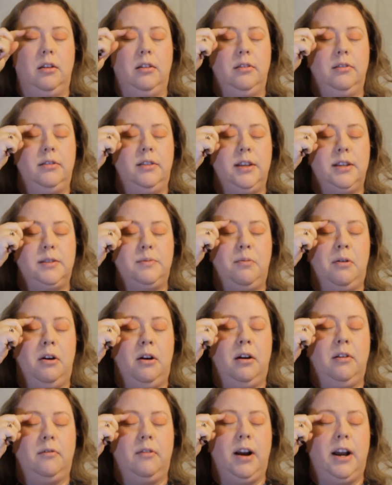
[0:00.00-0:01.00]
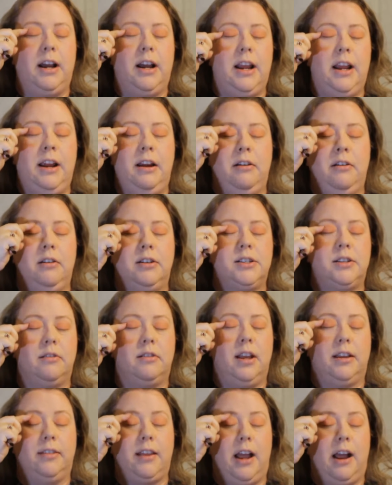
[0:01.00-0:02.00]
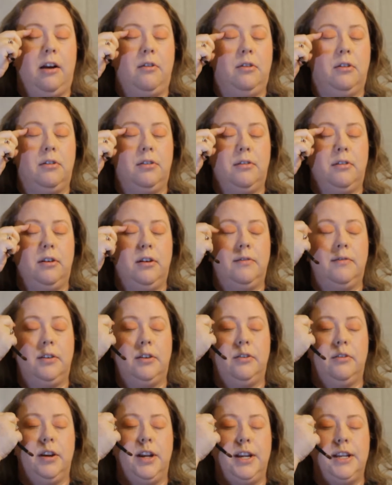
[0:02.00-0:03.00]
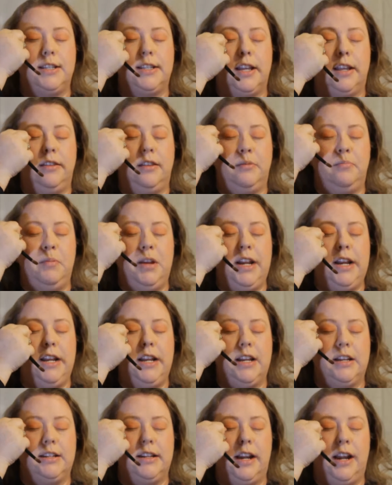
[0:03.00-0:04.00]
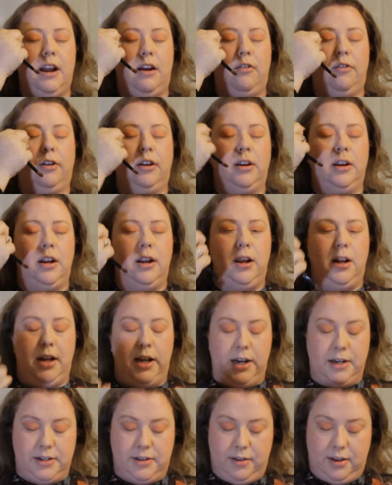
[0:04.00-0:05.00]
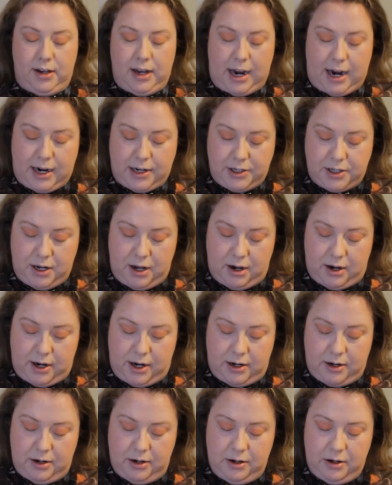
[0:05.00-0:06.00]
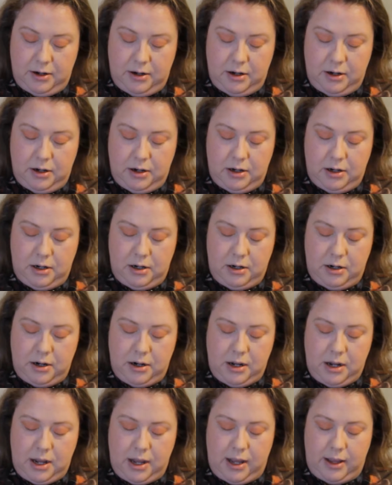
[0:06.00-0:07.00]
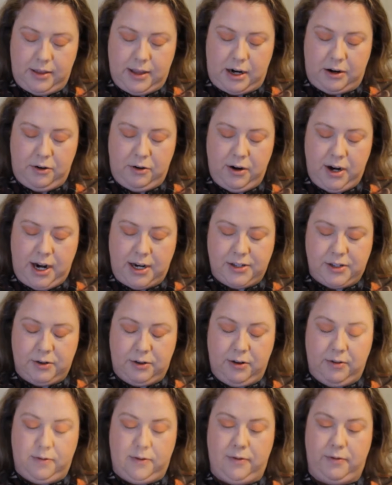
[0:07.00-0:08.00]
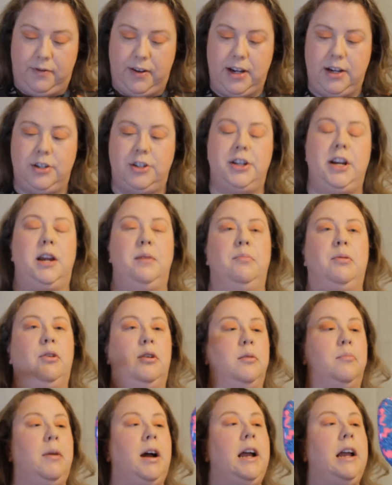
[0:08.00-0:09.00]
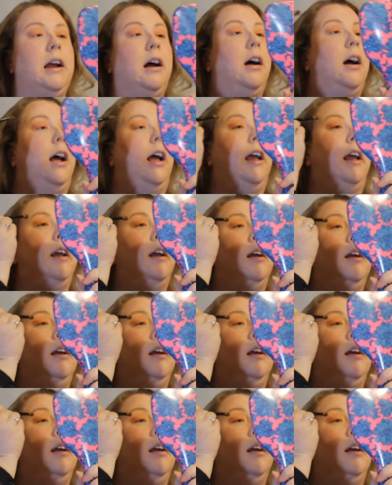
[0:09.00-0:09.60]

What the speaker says: this part right here, so like the outer third of the crease, and then meeting it down into the lash line. That creates sort of a V shape on my eye,